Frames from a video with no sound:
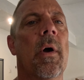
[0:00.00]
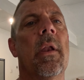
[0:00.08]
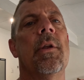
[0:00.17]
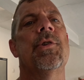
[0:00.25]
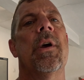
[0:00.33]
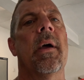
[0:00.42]
we're
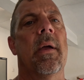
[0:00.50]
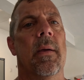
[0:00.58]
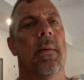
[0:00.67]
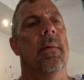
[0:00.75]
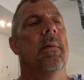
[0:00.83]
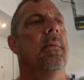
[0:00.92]
gonna check
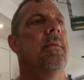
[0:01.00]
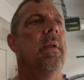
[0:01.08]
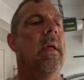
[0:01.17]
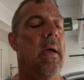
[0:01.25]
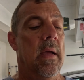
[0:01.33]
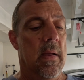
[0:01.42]

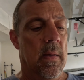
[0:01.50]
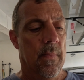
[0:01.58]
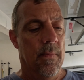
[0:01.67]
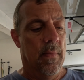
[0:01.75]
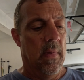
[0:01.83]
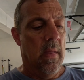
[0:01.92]
today,
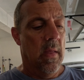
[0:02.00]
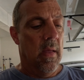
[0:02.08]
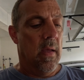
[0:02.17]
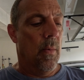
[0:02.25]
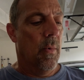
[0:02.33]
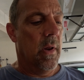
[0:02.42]

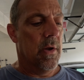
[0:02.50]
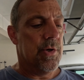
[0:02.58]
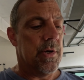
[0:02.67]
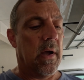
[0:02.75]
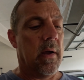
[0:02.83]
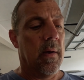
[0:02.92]
and we're gonna
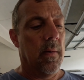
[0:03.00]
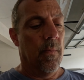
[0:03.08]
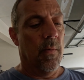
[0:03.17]
check